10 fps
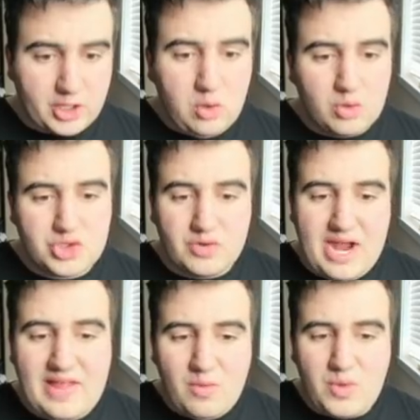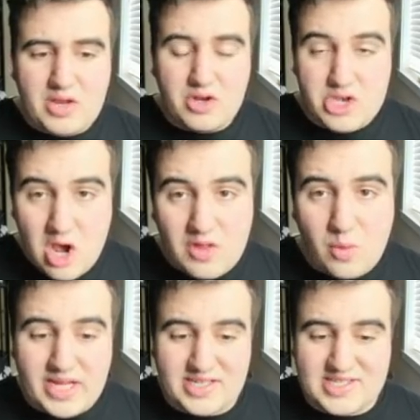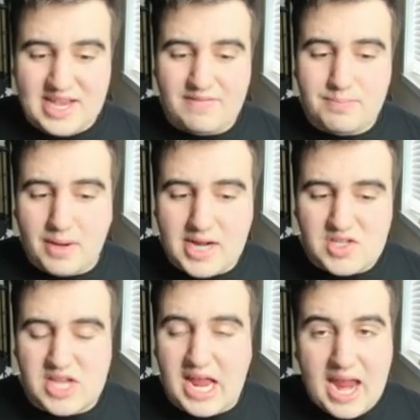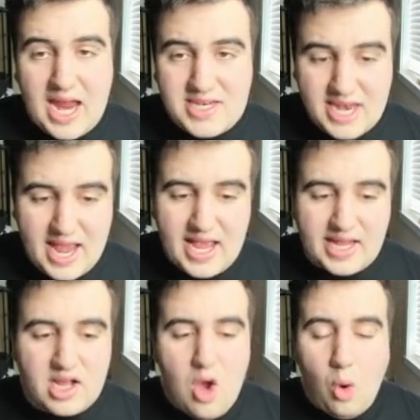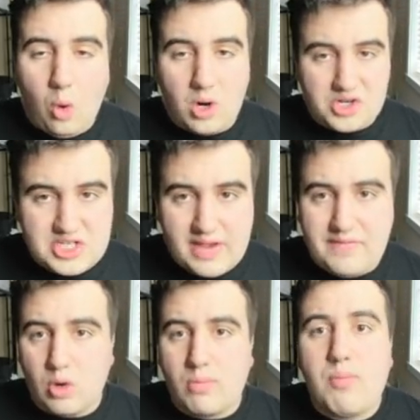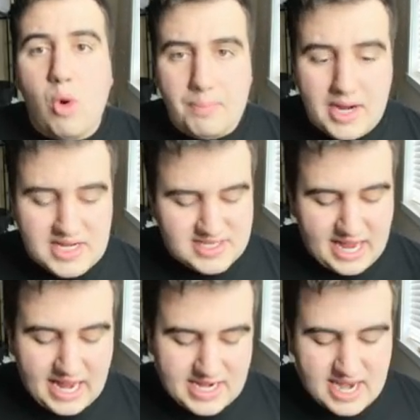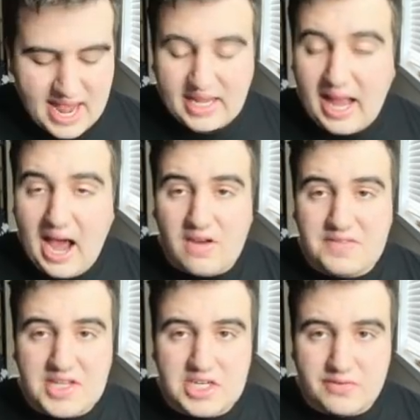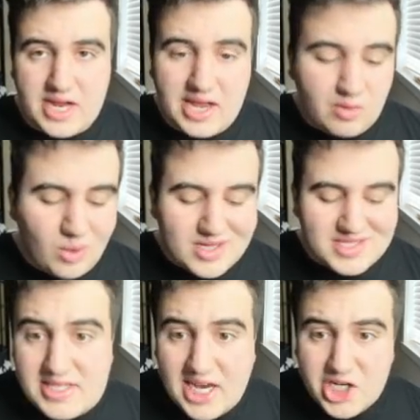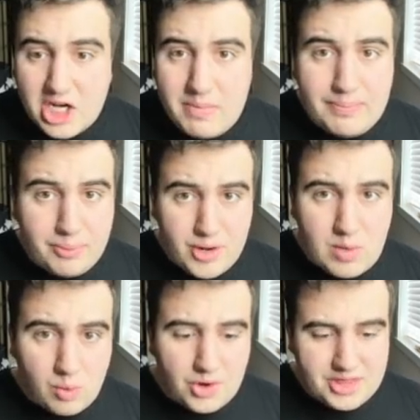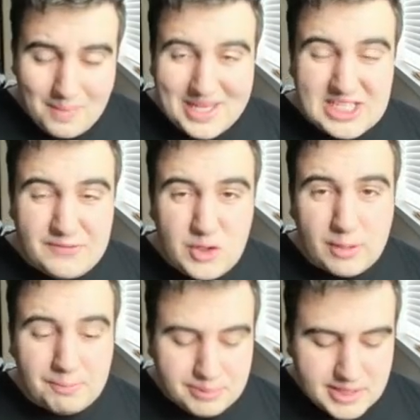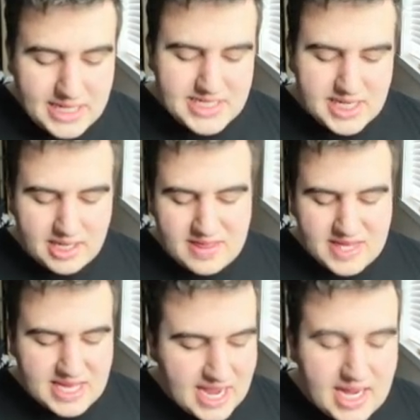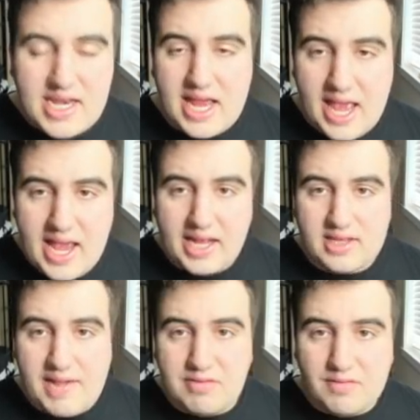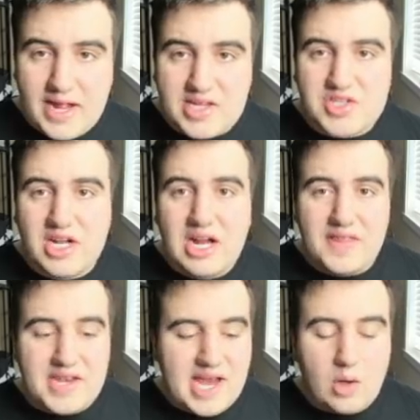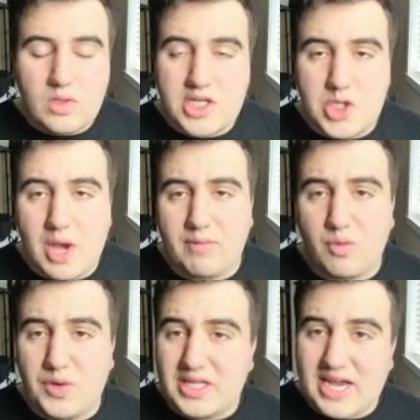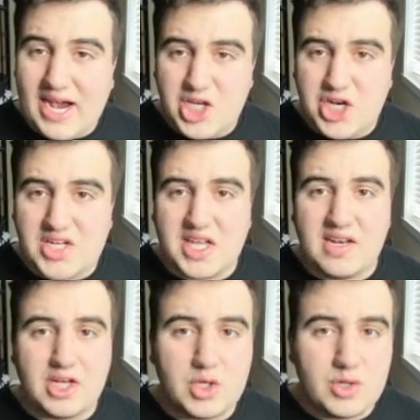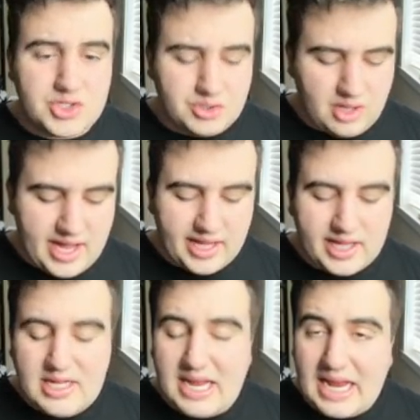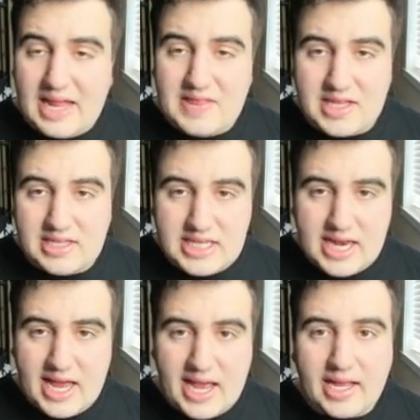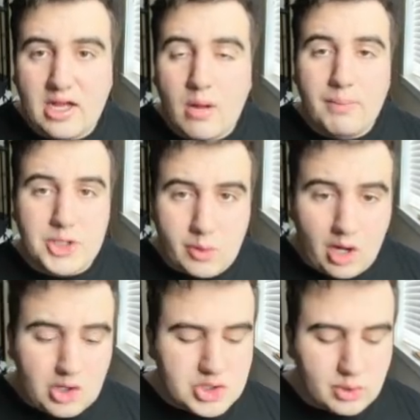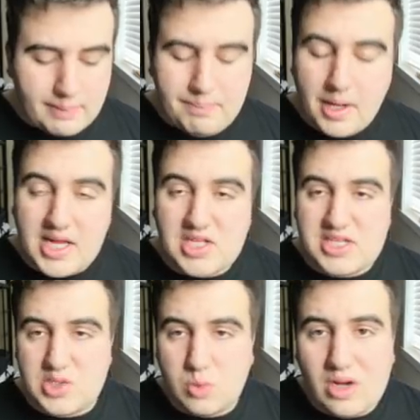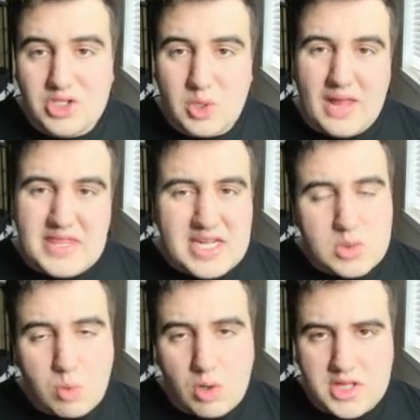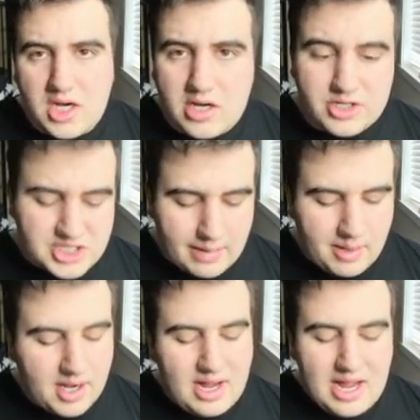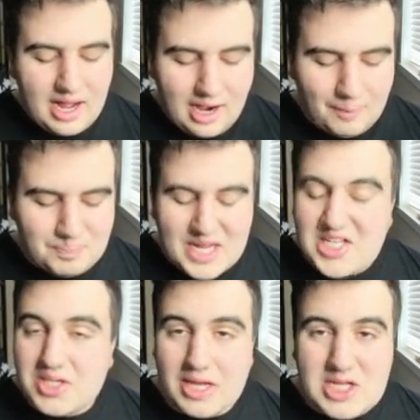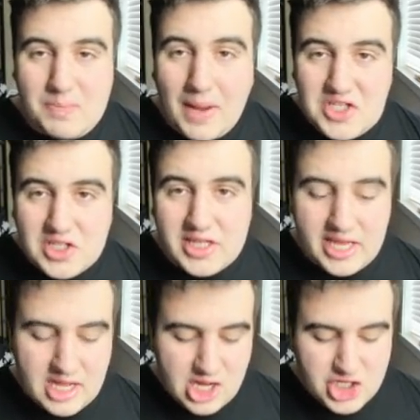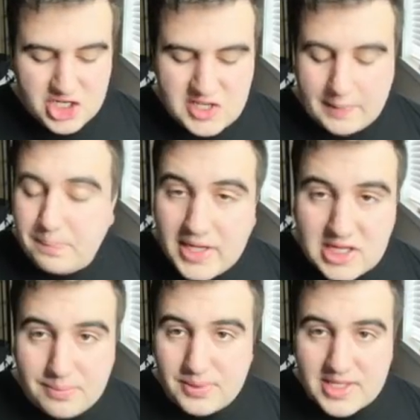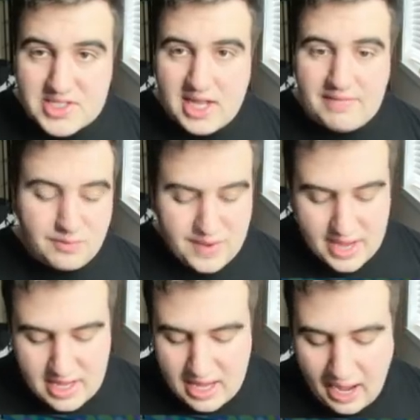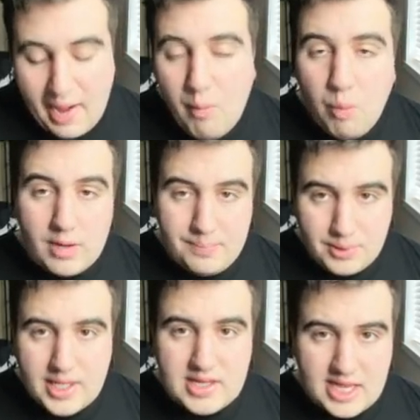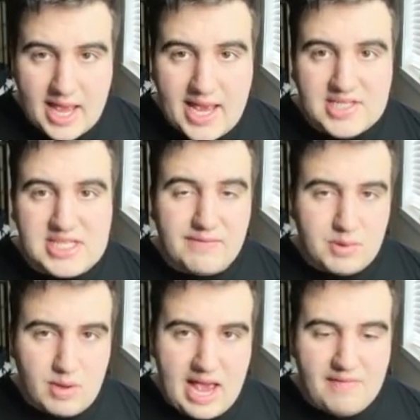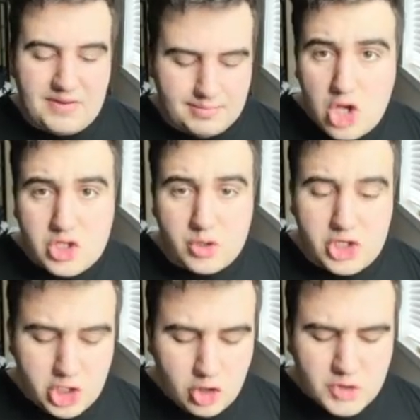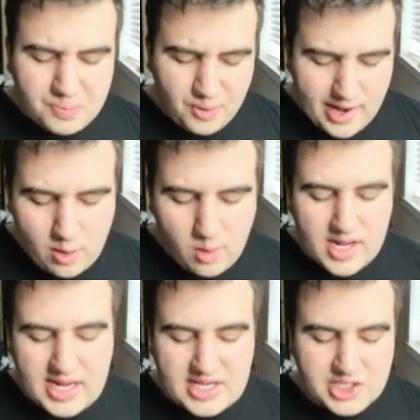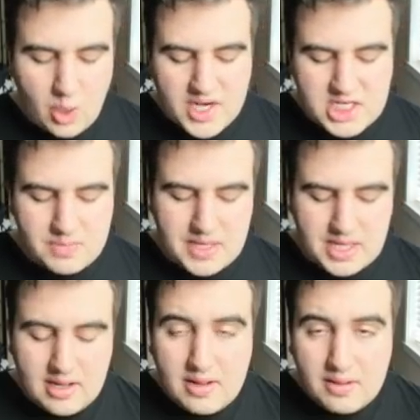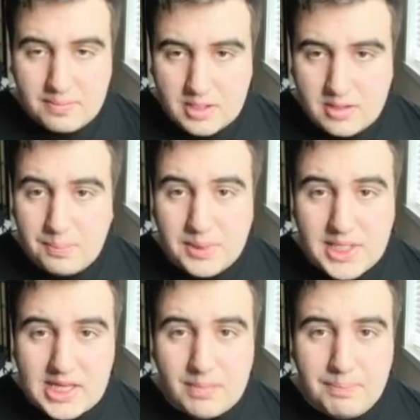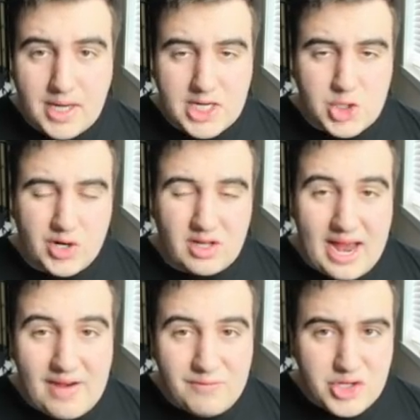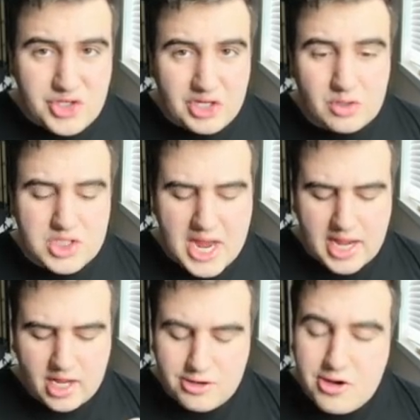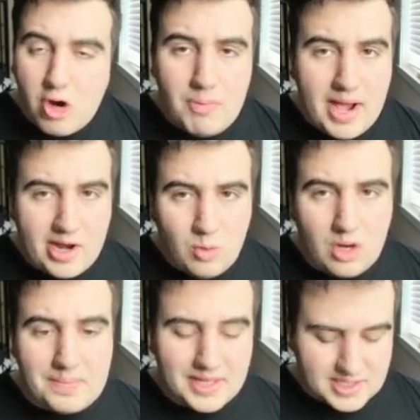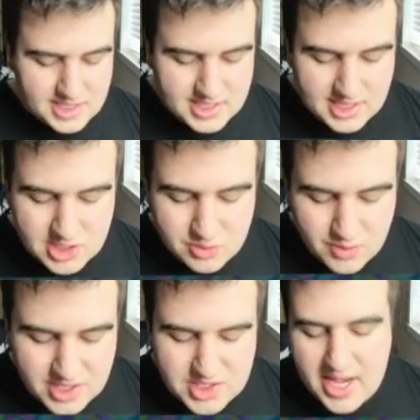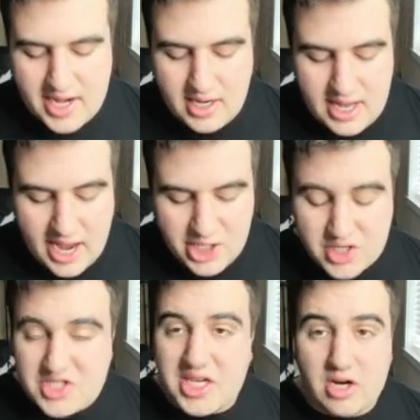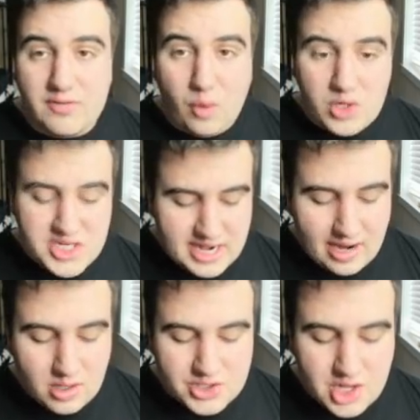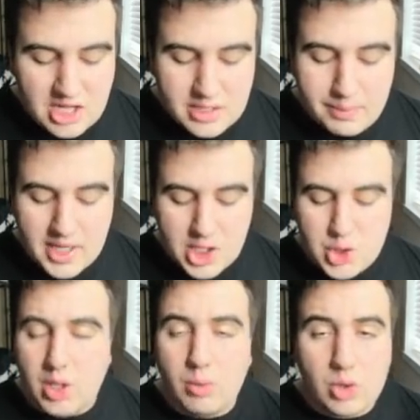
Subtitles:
cool. So now that we know that we get 7 bunnies and an egg, or 7 or more bunnies and an egg out of these different hidden ones, it's actually going to be pretty worth it. Because if you complete the hidden egg live events, then not only do you have a really high chance of getting the crystal egg and the elite egg, but you also get bunnies as well. So I think it's worth the 100 stamina. It's basically just like playing the Blitz live event. I would play the eggs if you have it. So huge priority is going to be completing the bunny trail every single day, no matter what, because it does reset. As see here, in 14 hours, the bunny trail will